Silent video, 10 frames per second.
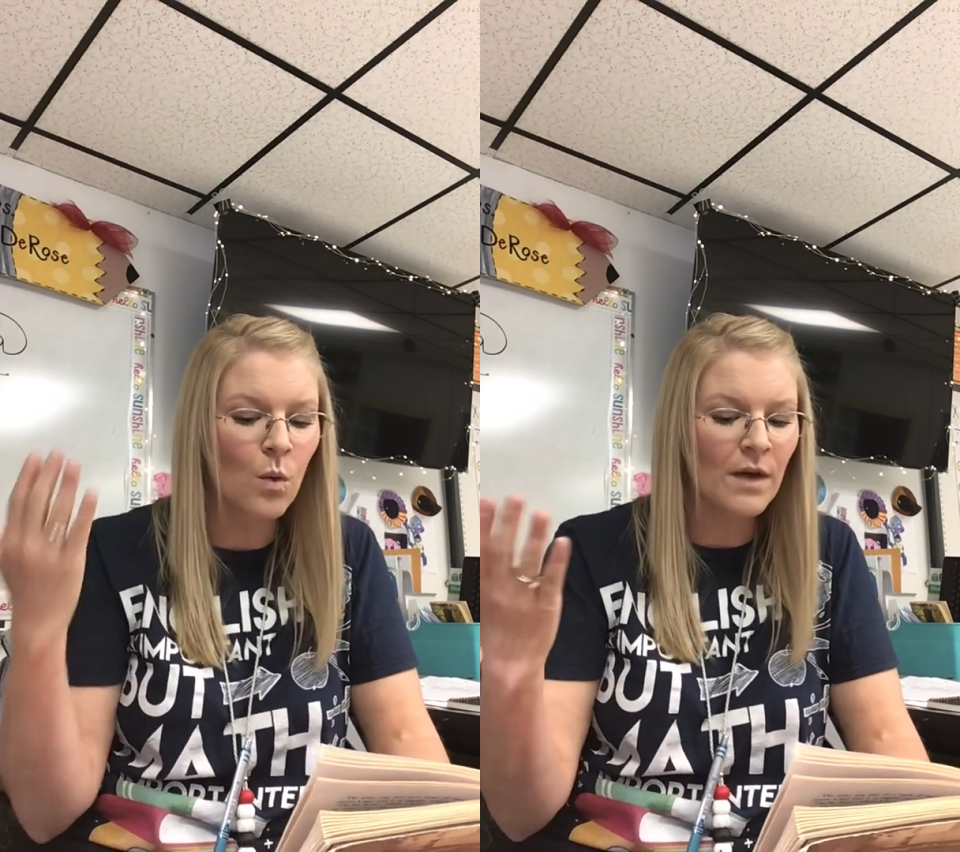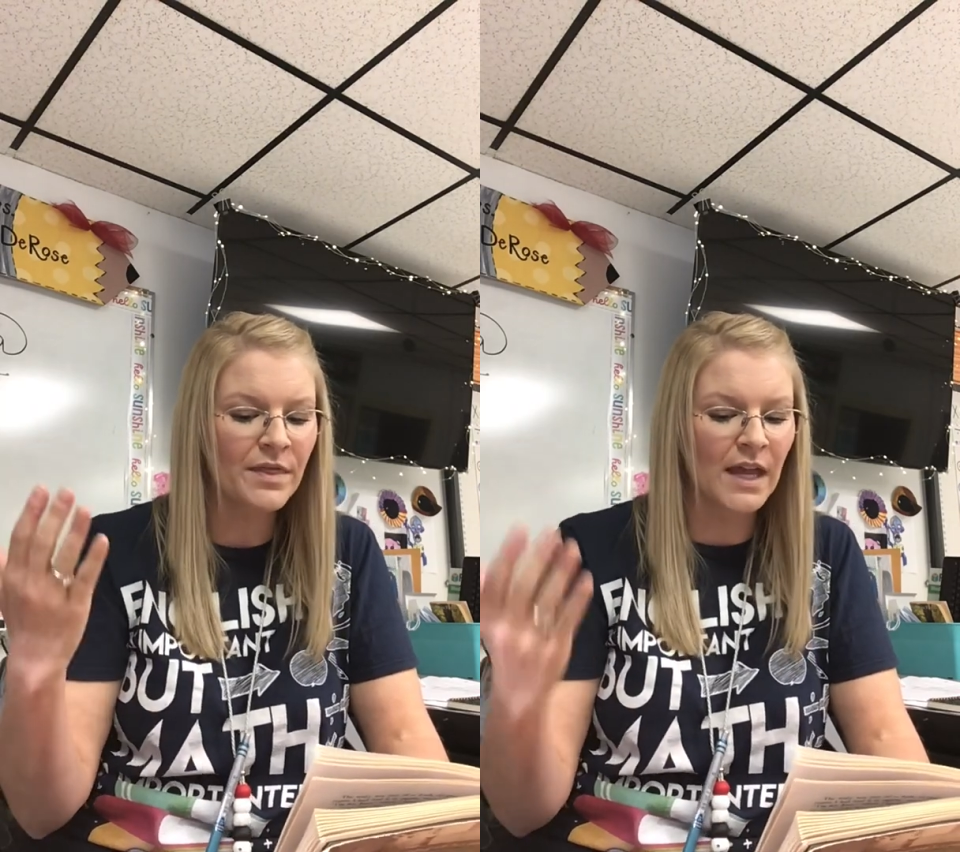
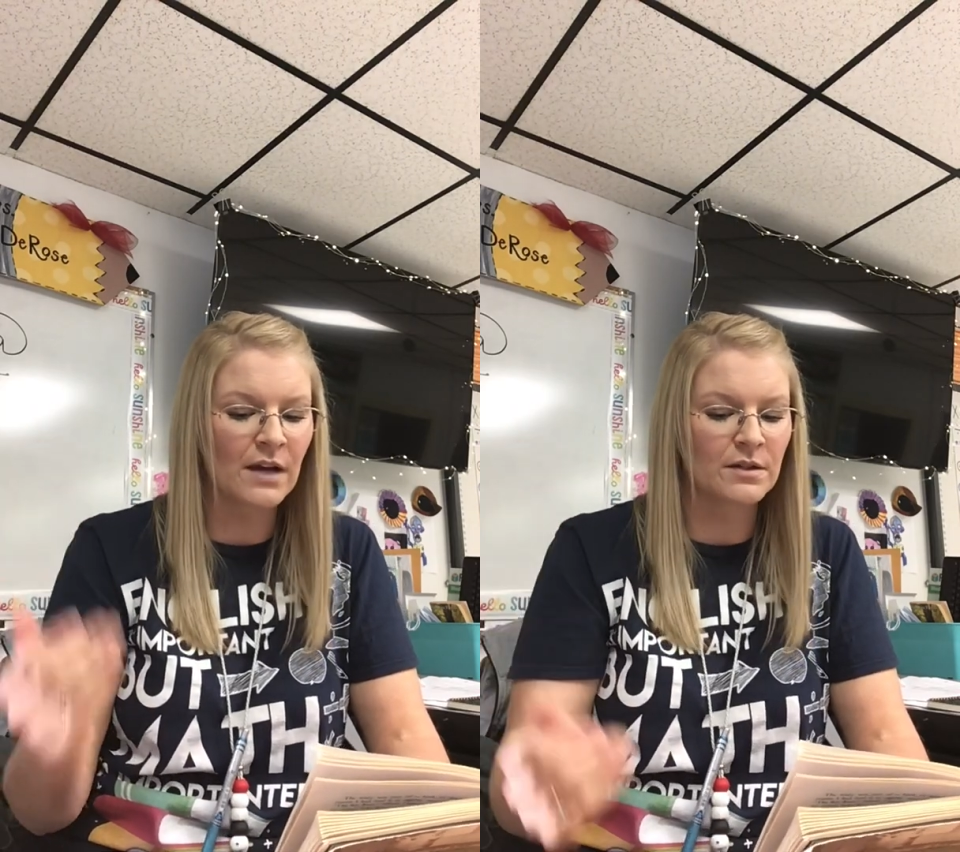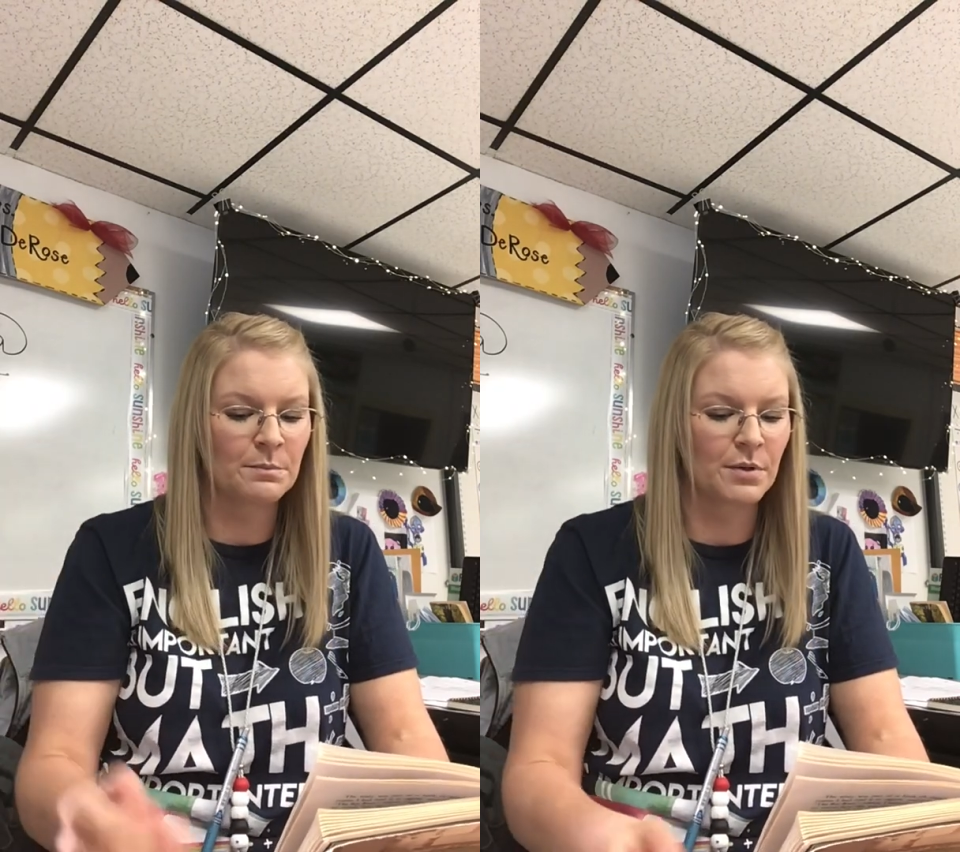
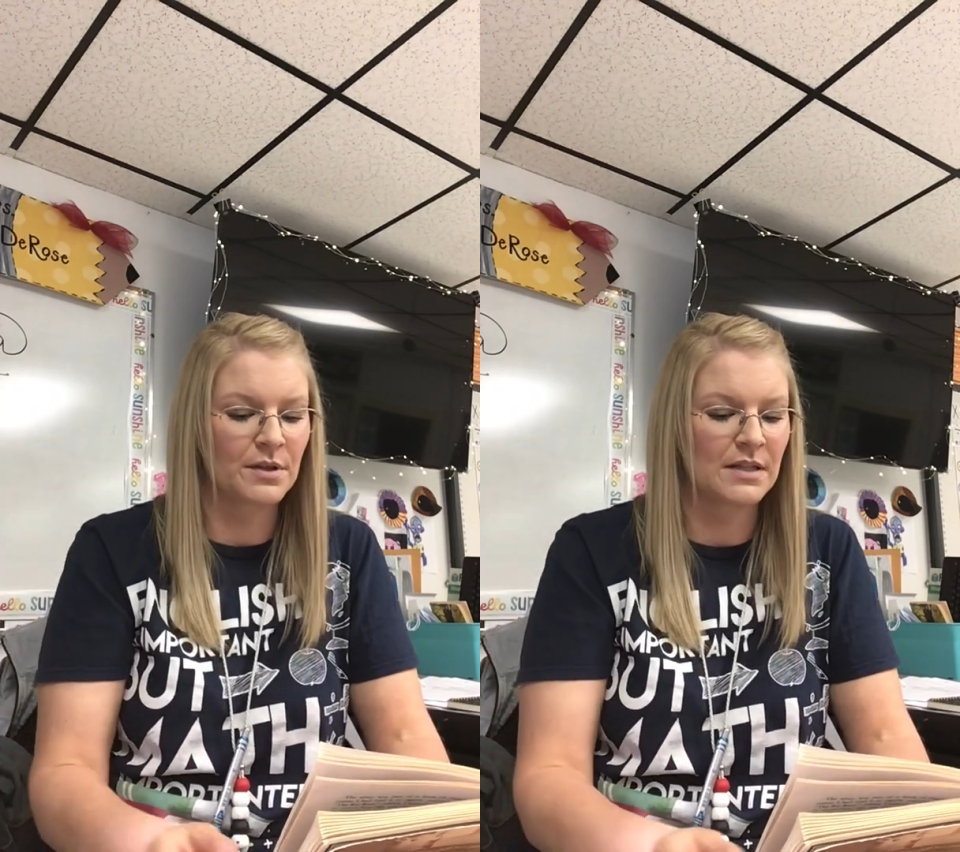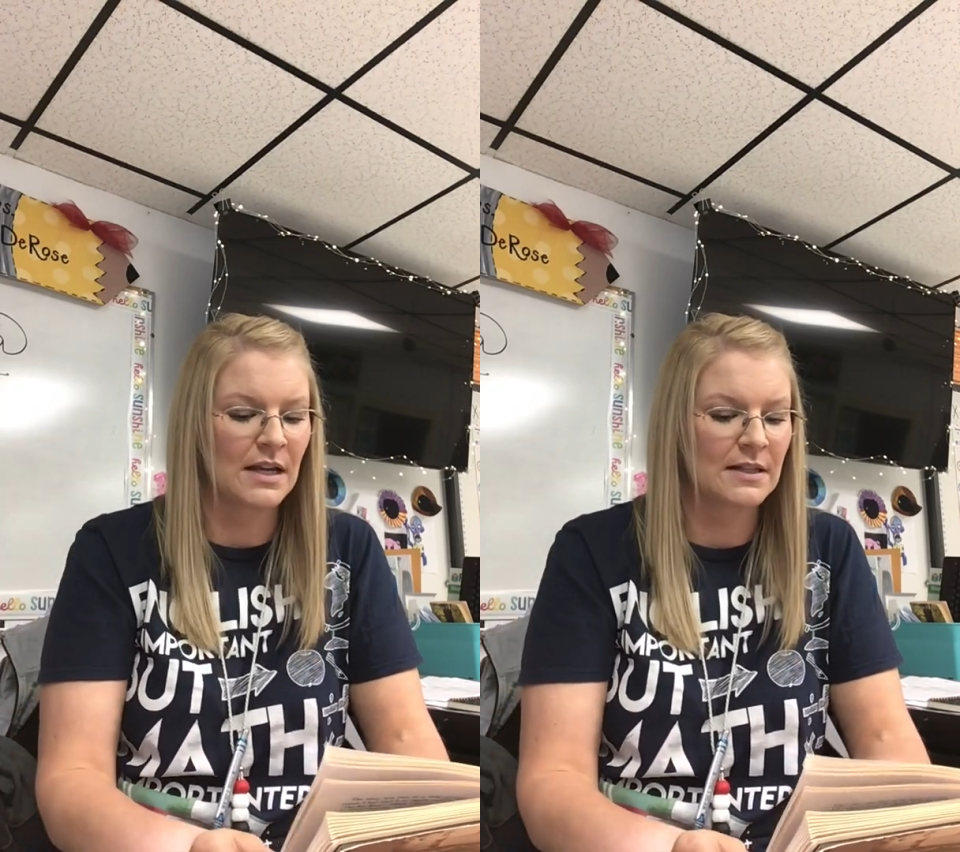
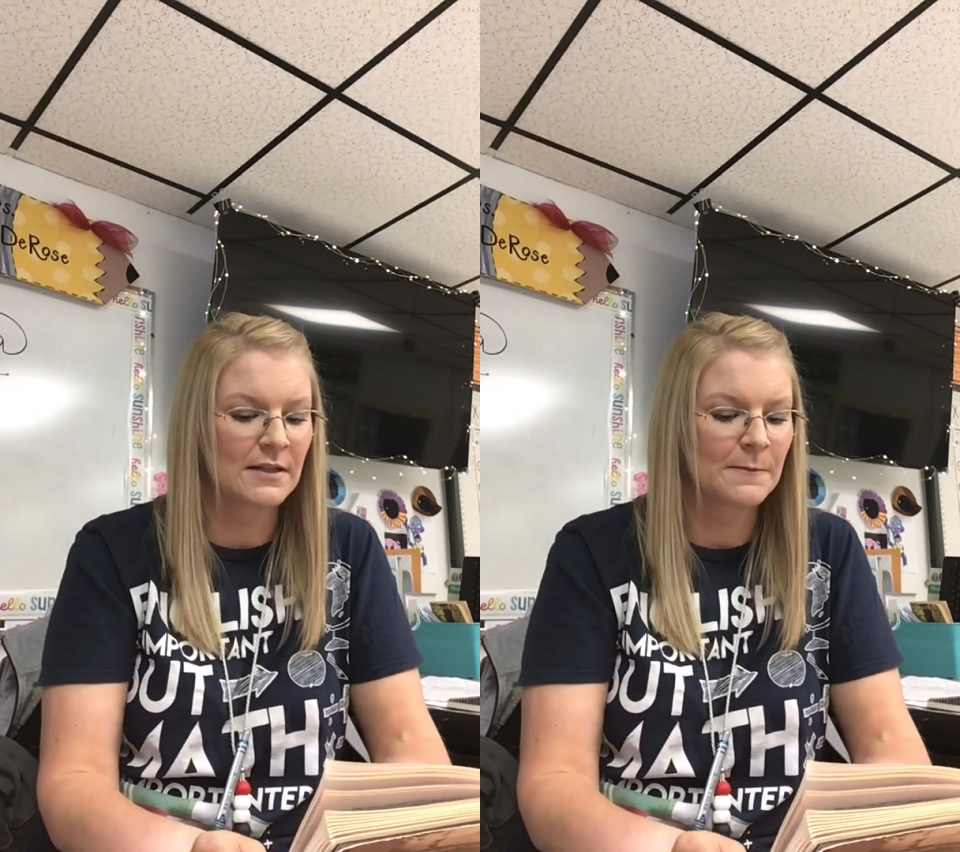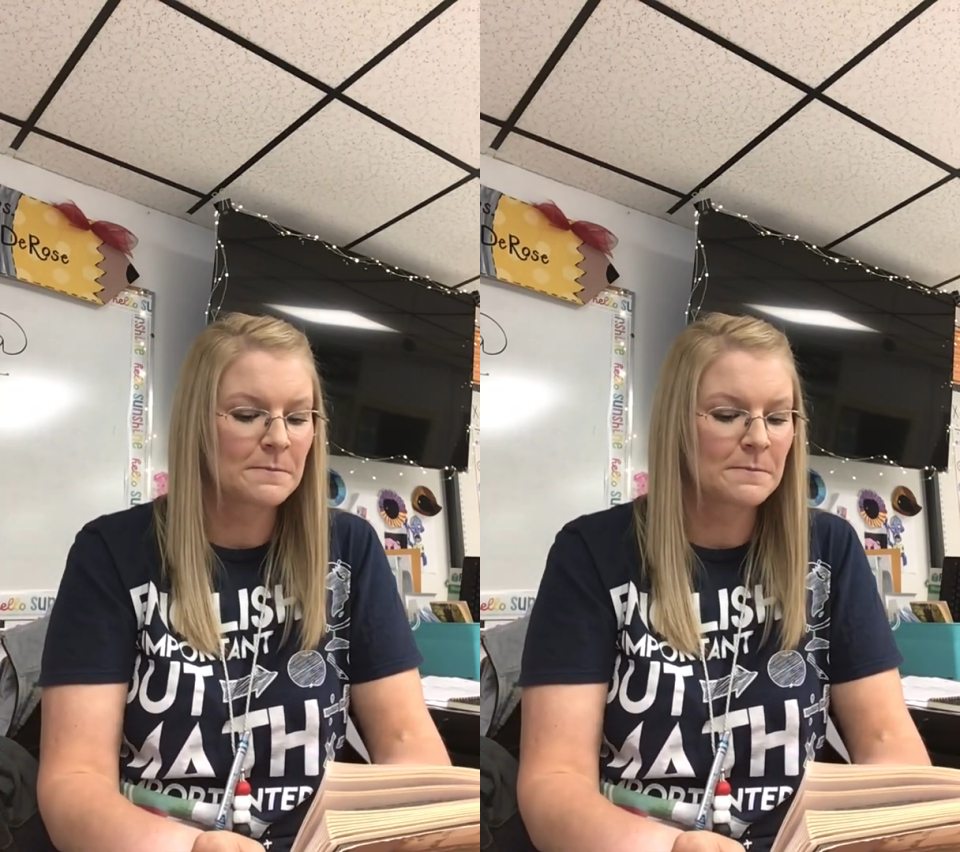1,000%.